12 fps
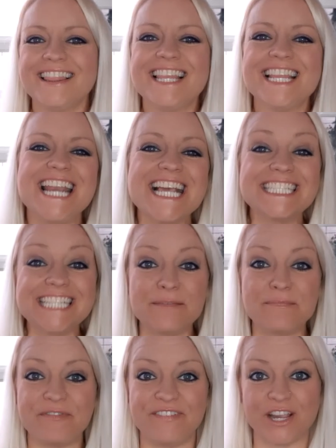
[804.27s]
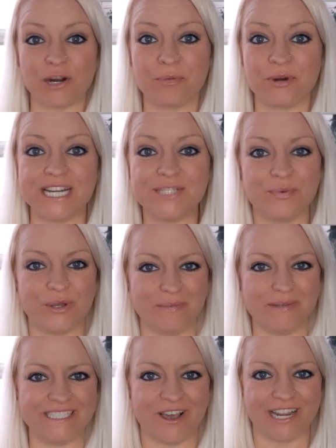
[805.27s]
The next type of fingerprint we'll
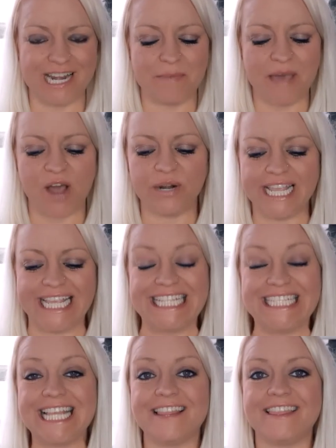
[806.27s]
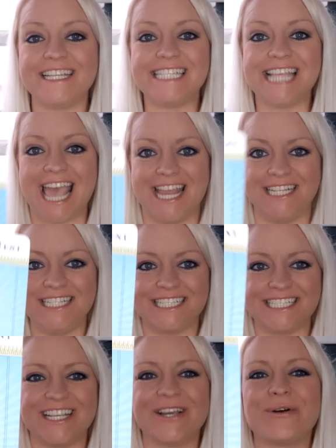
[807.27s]
be talking about is the
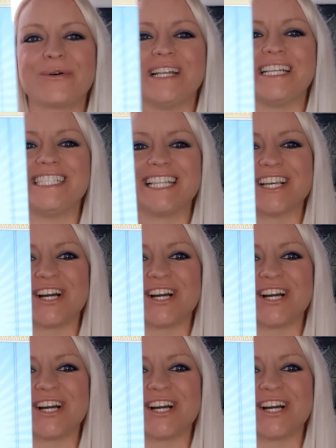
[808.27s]
tent, according to the